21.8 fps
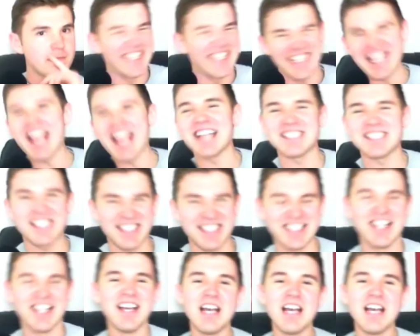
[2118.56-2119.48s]

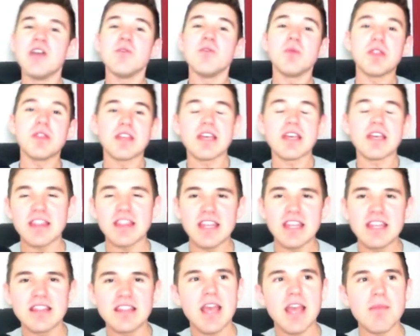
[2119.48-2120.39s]
Yes. Well,
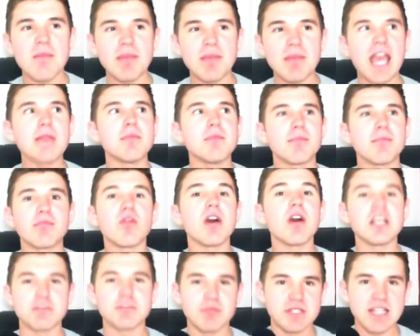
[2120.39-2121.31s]
it became a
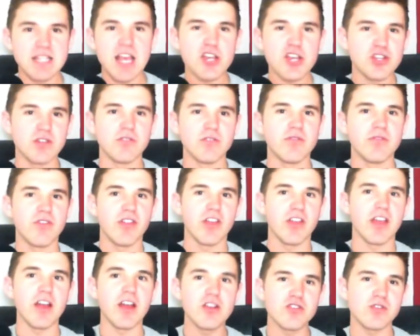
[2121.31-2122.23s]
prized possession for
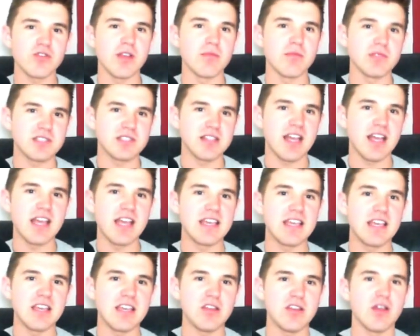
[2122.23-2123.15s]
the country. It was
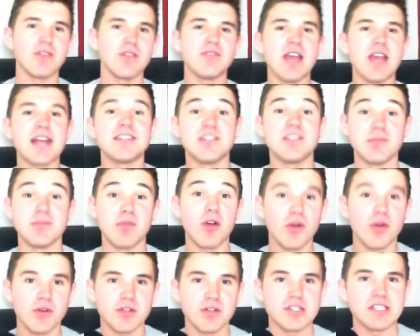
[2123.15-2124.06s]
like, if you had
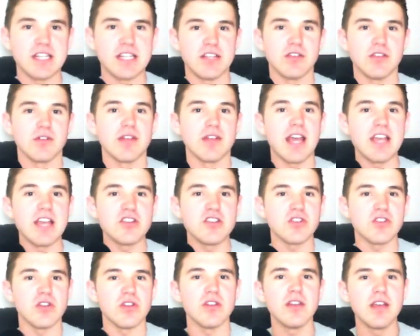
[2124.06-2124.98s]
democracy in your
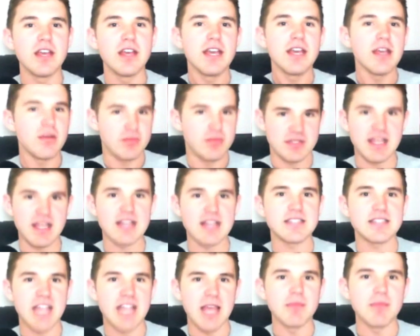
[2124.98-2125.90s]
nation, it was
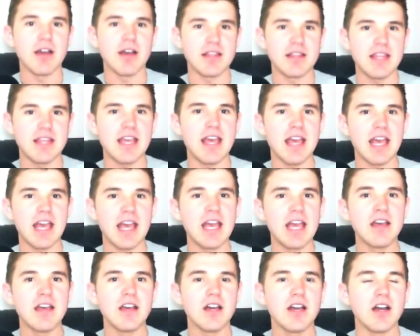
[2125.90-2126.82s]
that same idea
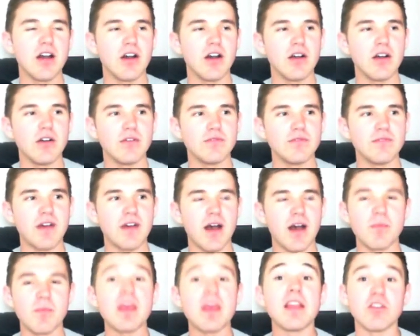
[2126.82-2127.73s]
of
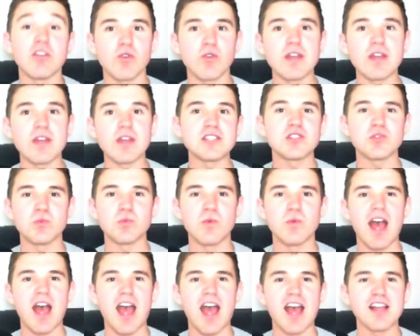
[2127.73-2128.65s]
in Greece,
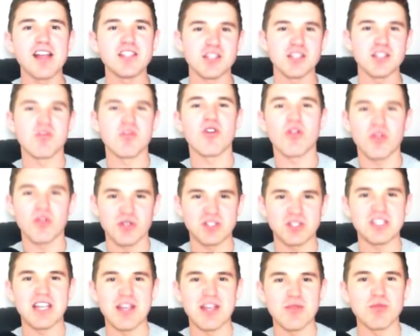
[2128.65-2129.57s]
where
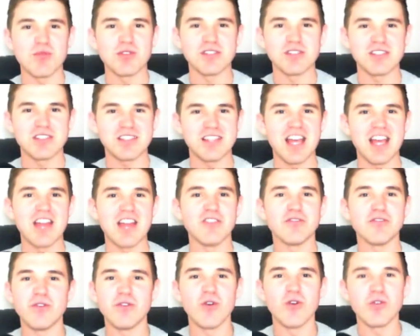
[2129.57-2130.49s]
democracy was
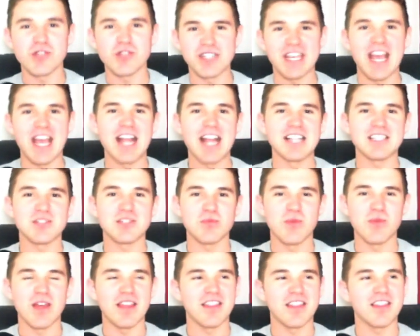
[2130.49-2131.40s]
then fought against
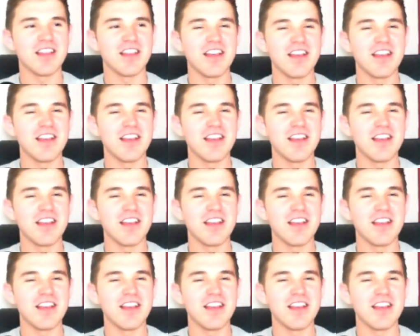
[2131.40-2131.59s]
with,